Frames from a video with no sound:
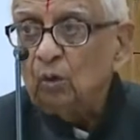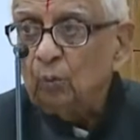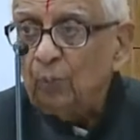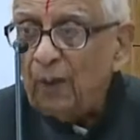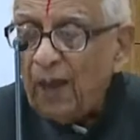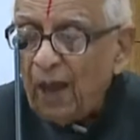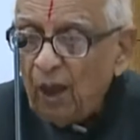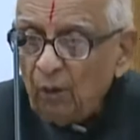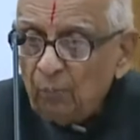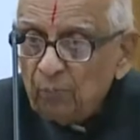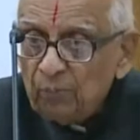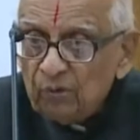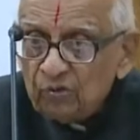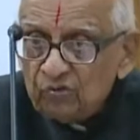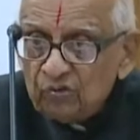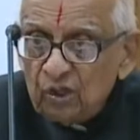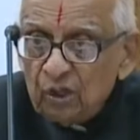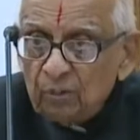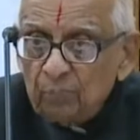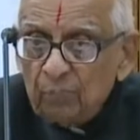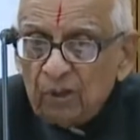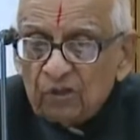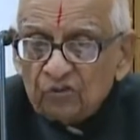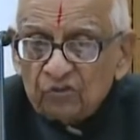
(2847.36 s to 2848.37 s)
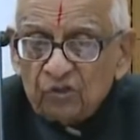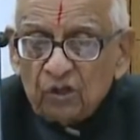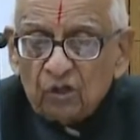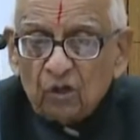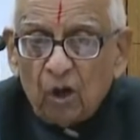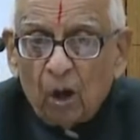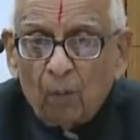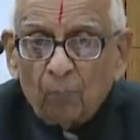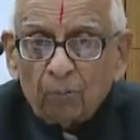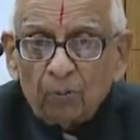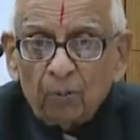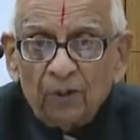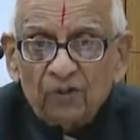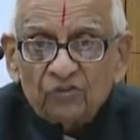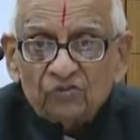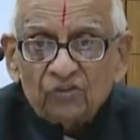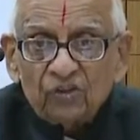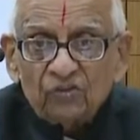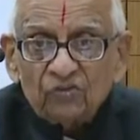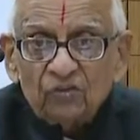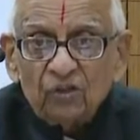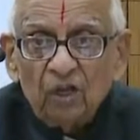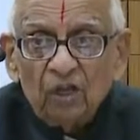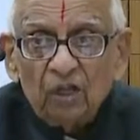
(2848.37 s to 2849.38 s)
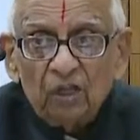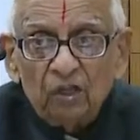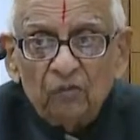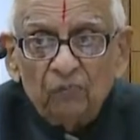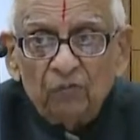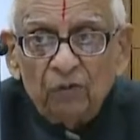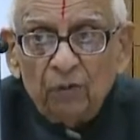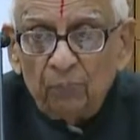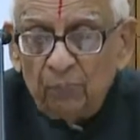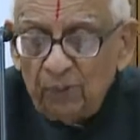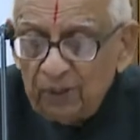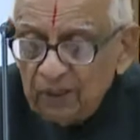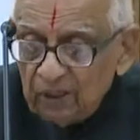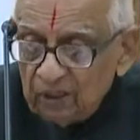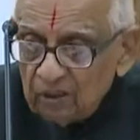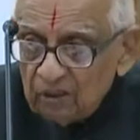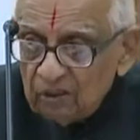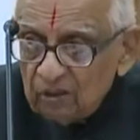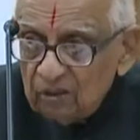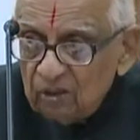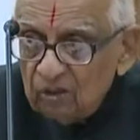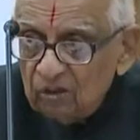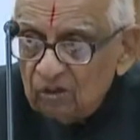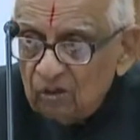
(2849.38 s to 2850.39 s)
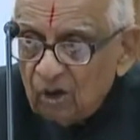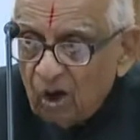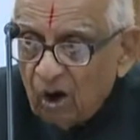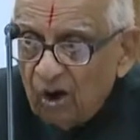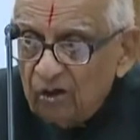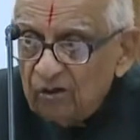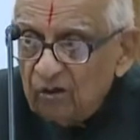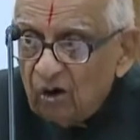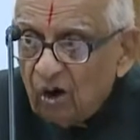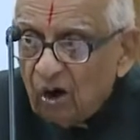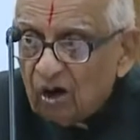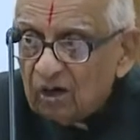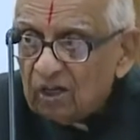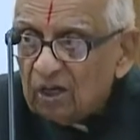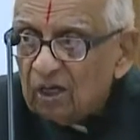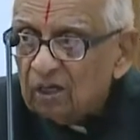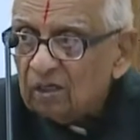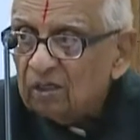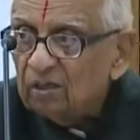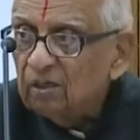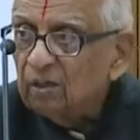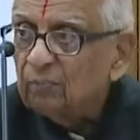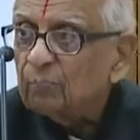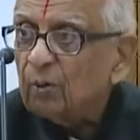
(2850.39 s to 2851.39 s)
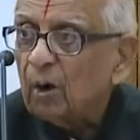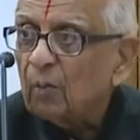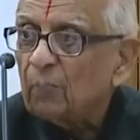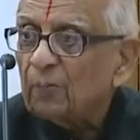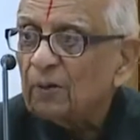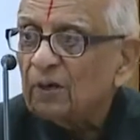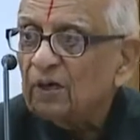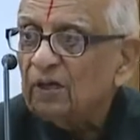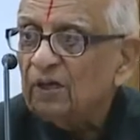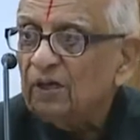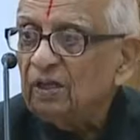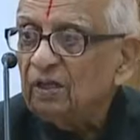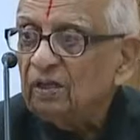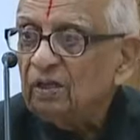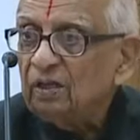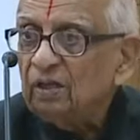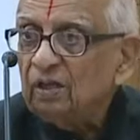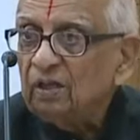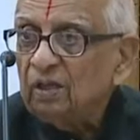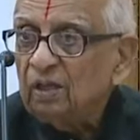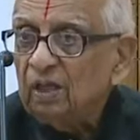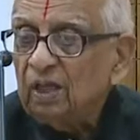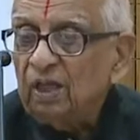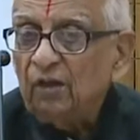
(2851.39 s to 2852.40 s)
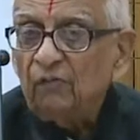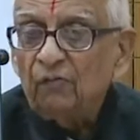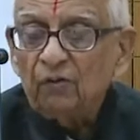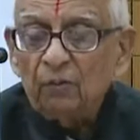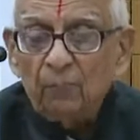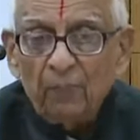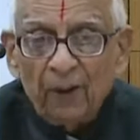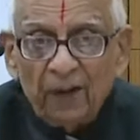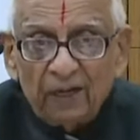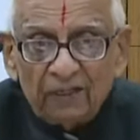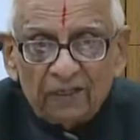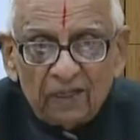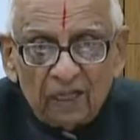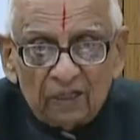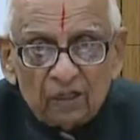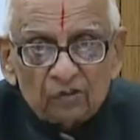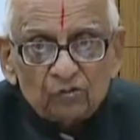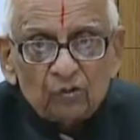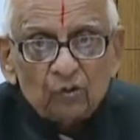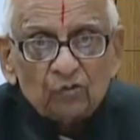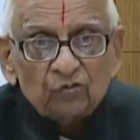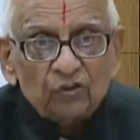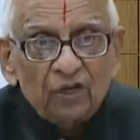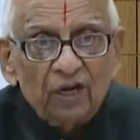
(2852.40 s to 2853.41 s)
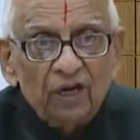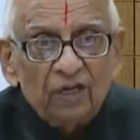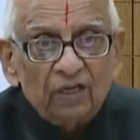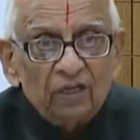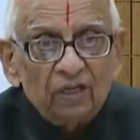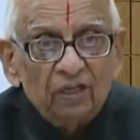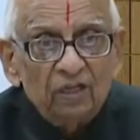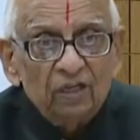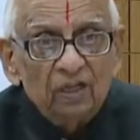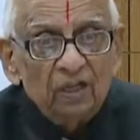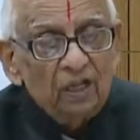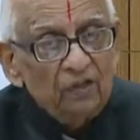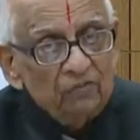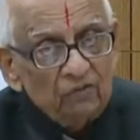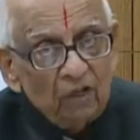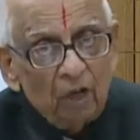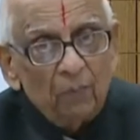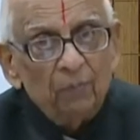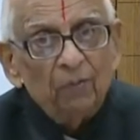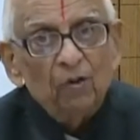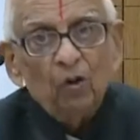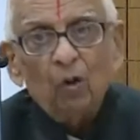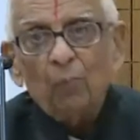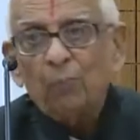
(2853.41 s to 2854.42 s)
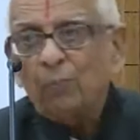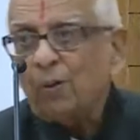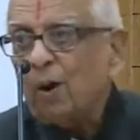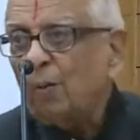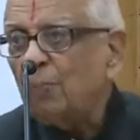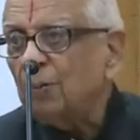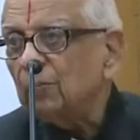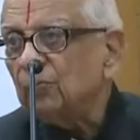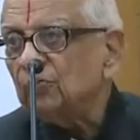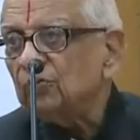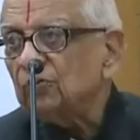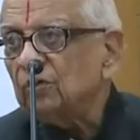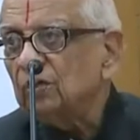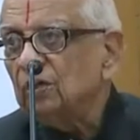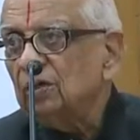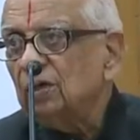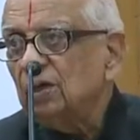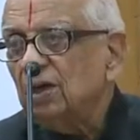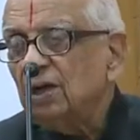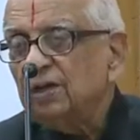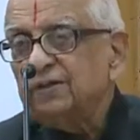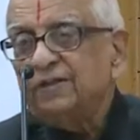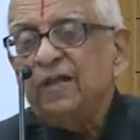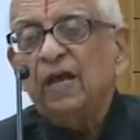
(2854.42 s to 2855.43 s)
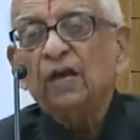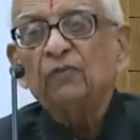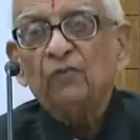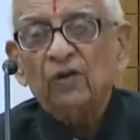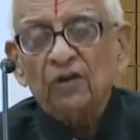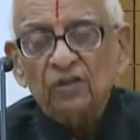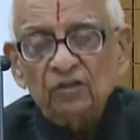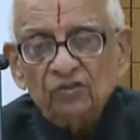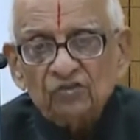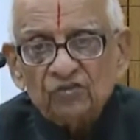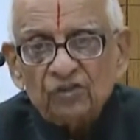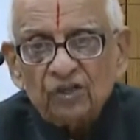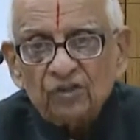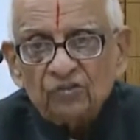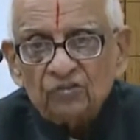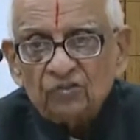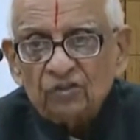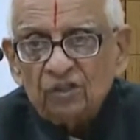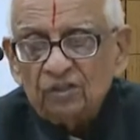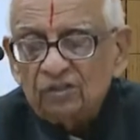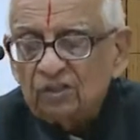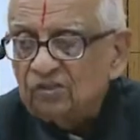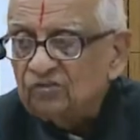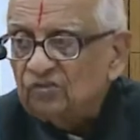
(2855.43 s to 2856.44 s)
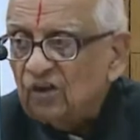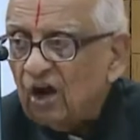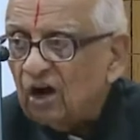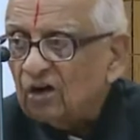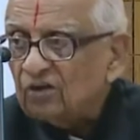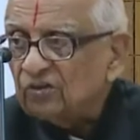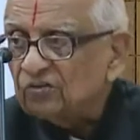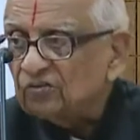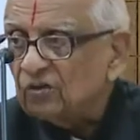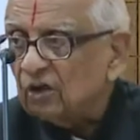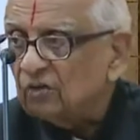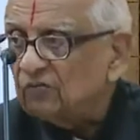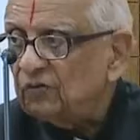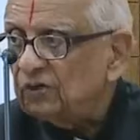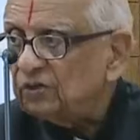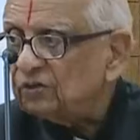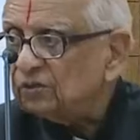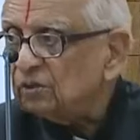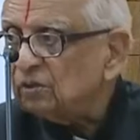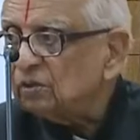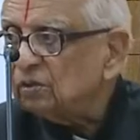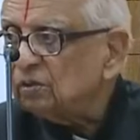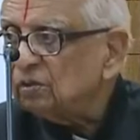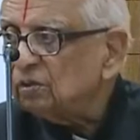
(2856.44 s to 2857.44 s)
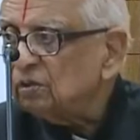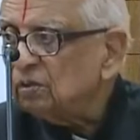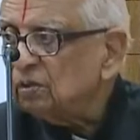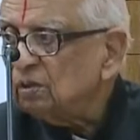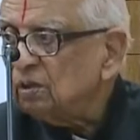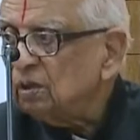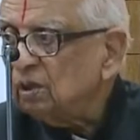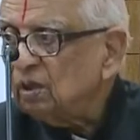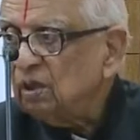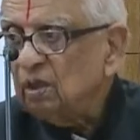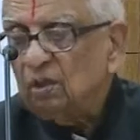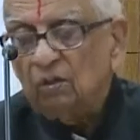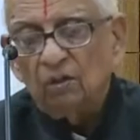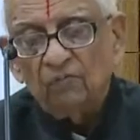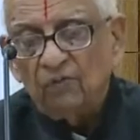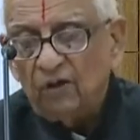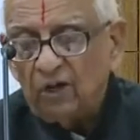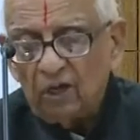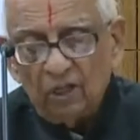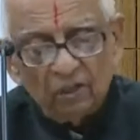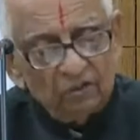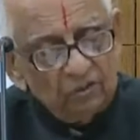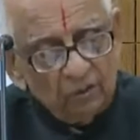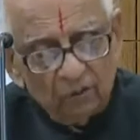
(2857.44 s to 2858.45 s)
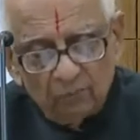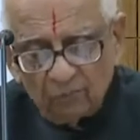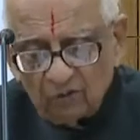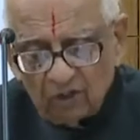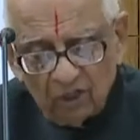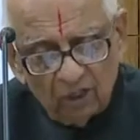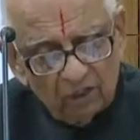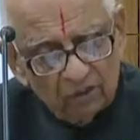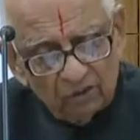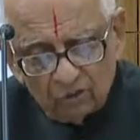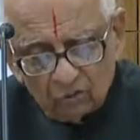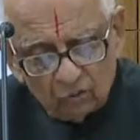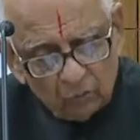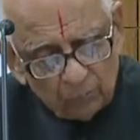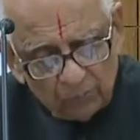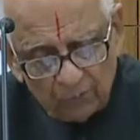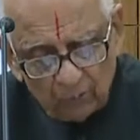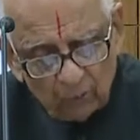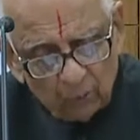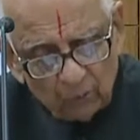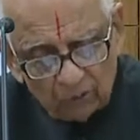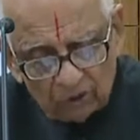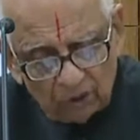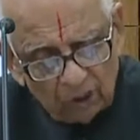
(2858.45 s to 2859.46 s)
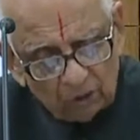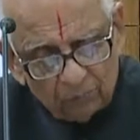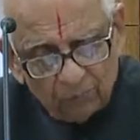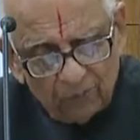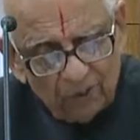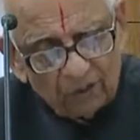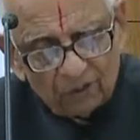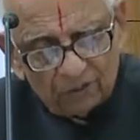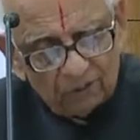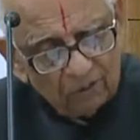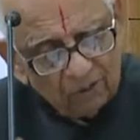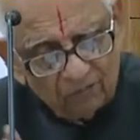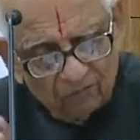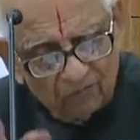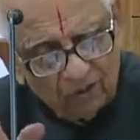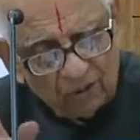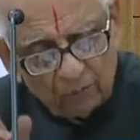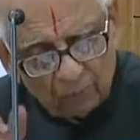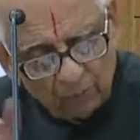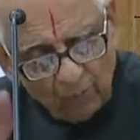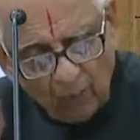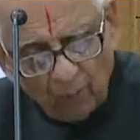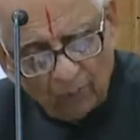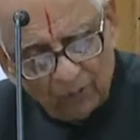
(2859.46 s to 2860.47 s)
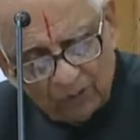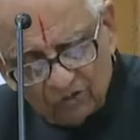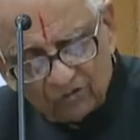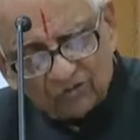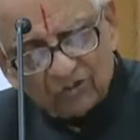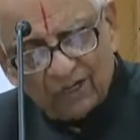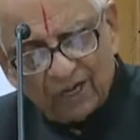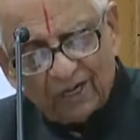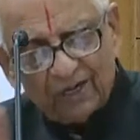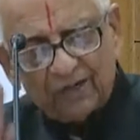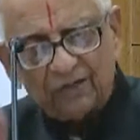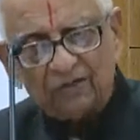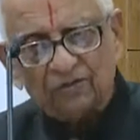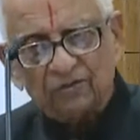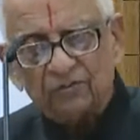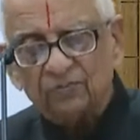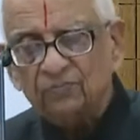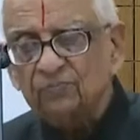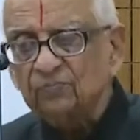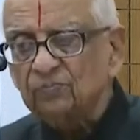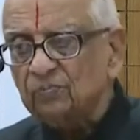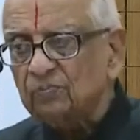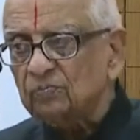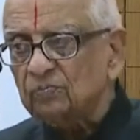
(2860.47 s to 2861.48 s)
You may have basic, basic compromises if it will bring law and order properly, if it will maintain the society, there will be no problems. Take, for instance, this Jat reservation, where, where the Supreme Court judgment very probably is correct.